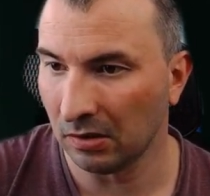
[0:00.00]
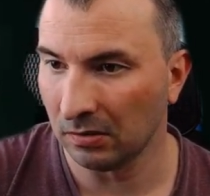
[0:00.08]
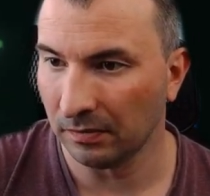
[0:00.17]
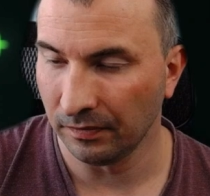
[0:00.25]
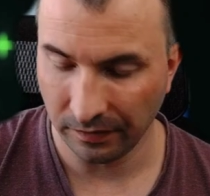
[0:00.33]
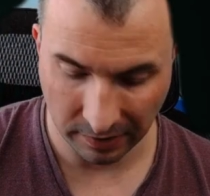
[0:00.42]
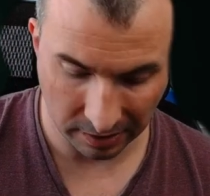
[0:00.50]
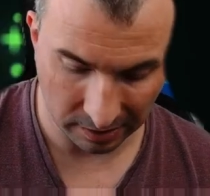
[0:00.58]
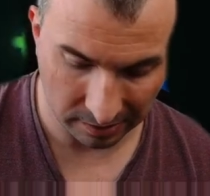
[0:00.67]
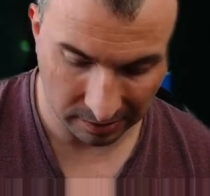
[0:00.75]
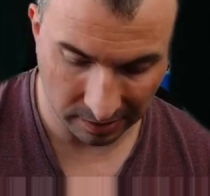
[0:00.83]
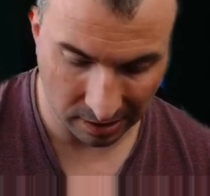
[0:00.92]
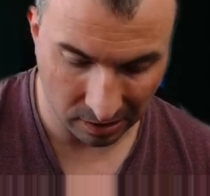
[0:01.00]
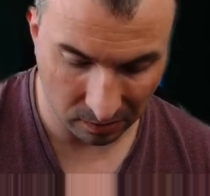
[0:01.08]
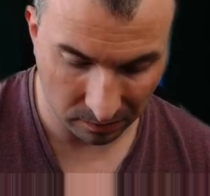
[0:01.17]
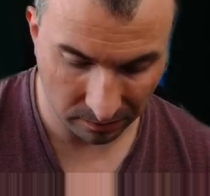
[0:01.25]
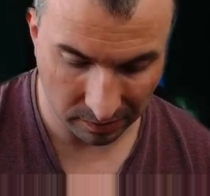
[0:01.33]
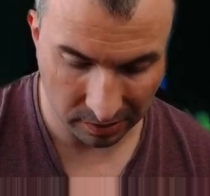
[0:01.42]
Oh, and now
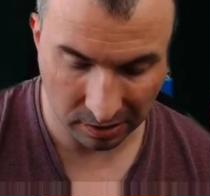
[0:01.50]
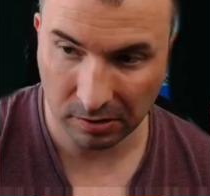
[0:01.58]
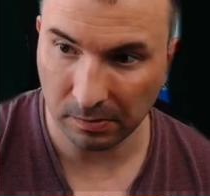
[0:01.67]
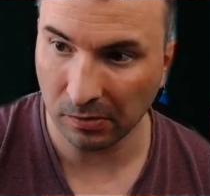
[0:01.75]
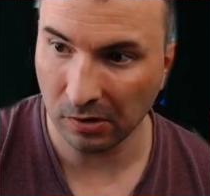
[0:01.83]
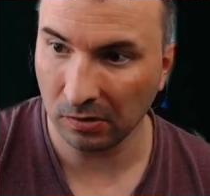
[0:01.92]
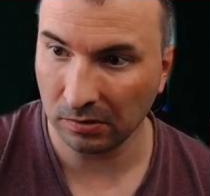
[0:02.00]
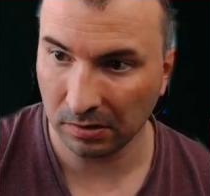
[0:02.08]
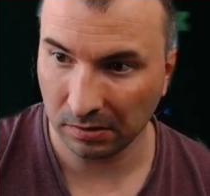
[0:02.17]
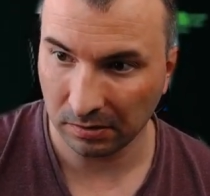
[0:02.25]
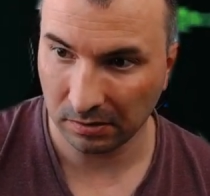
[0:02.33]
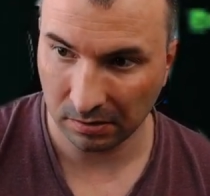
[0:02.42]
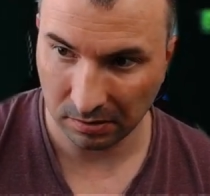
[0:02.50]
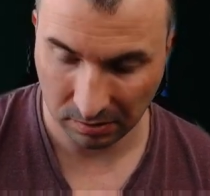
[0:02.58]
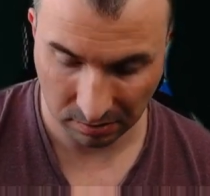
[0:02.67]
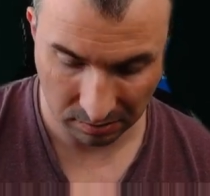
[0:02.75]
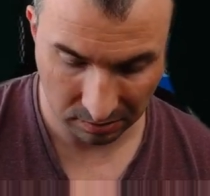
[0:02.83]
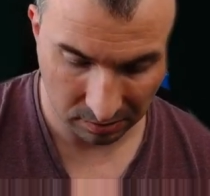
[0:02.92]
mode
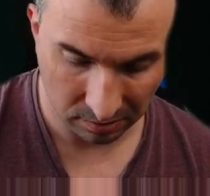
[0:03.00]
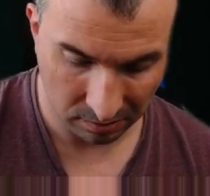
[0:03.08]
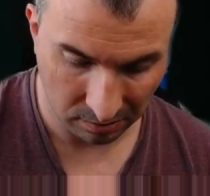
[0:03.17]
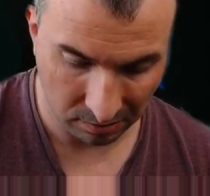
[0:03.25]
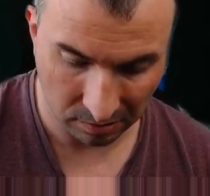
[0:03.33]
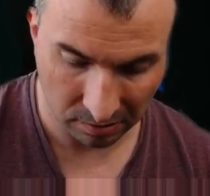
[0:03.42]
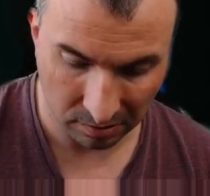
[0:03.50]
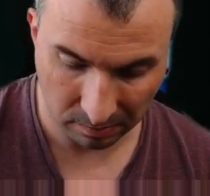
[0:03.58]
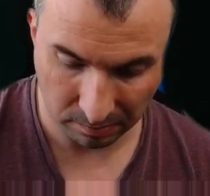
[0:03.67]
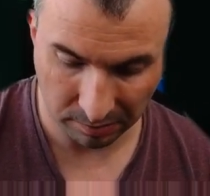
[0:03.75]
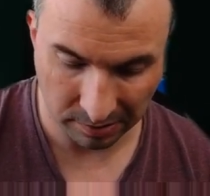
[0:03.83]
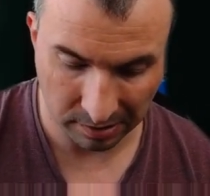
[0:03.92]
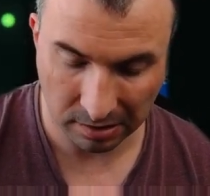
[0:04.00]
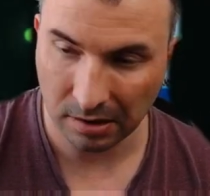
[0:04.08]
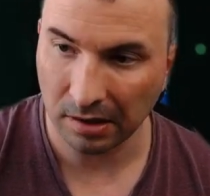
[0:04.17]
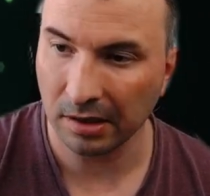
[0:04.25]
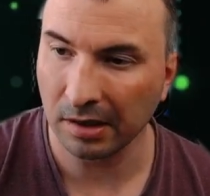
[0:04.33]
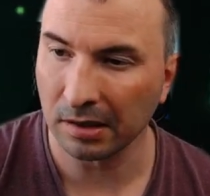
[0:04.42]
user plus
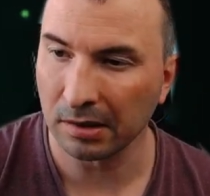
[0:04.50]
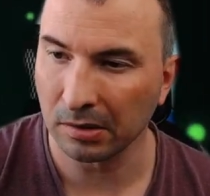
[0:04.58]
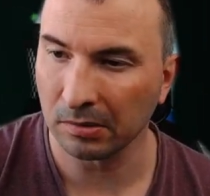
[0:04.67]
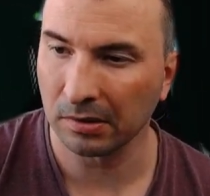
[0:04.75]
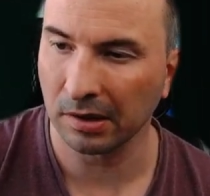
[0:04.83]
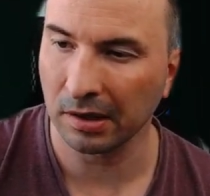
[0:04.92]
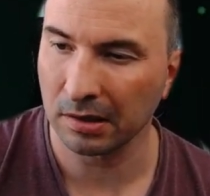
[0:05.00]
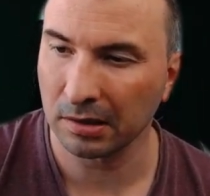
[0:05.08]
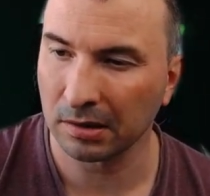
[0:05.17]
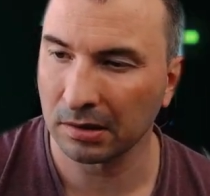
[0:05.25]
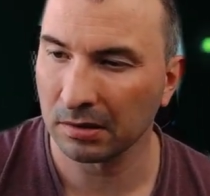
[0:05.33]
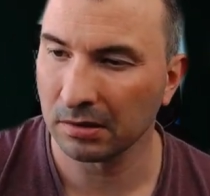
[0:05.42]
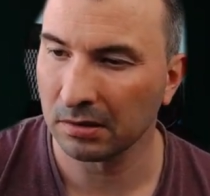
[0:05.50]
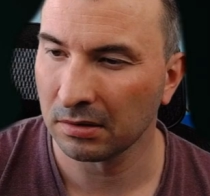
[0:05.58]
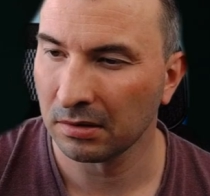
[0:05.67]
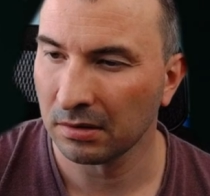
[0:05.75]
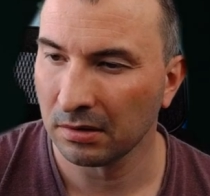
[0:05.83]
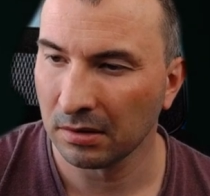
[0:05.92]
h to test
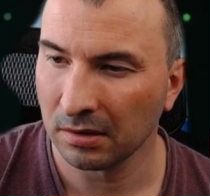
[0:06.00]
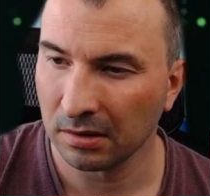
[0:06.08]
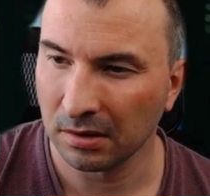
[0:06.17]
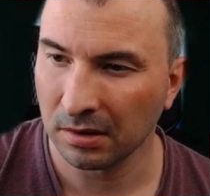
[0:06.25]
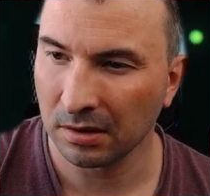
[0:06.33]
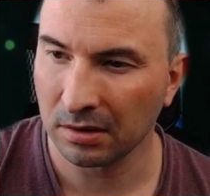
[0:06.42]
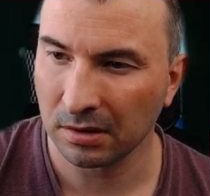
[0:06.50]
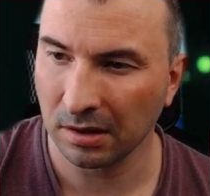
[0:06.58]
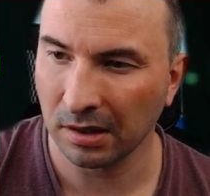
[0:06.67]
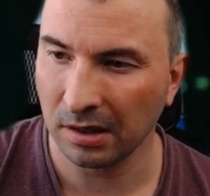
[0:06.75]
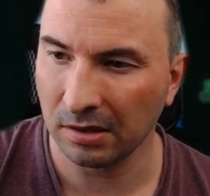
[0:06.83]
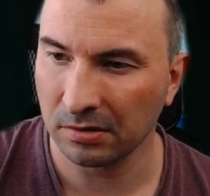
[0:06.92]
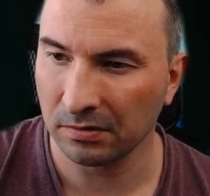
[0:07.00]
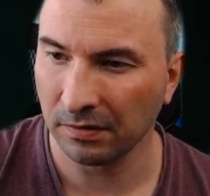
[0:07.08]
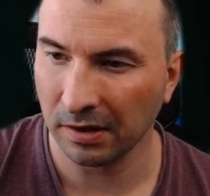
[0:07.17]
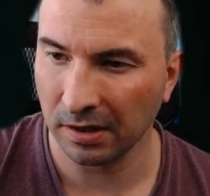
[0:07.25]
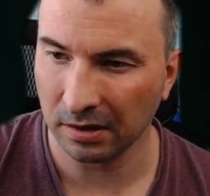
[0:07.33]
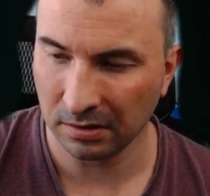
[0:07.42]
h
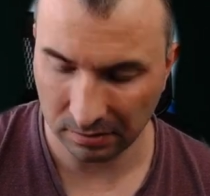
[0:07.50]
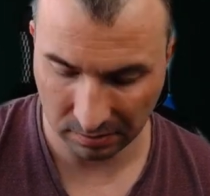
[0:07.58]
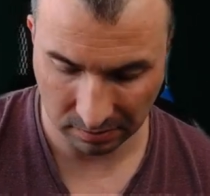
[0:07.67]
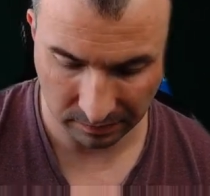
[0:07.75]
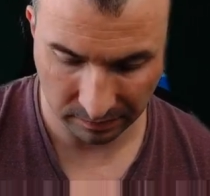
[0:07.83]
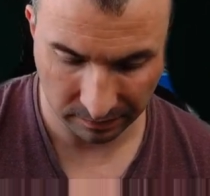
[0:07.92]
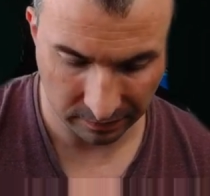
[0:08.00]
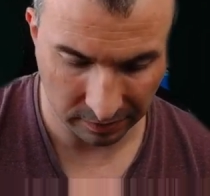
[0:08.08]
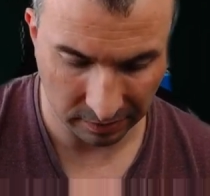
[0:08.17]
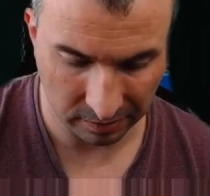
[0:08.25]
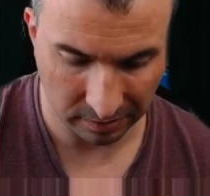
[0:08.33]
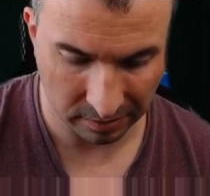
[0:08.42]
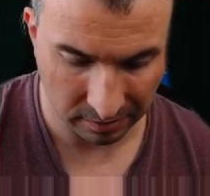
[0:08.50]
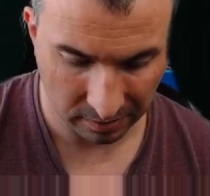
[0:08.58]
file and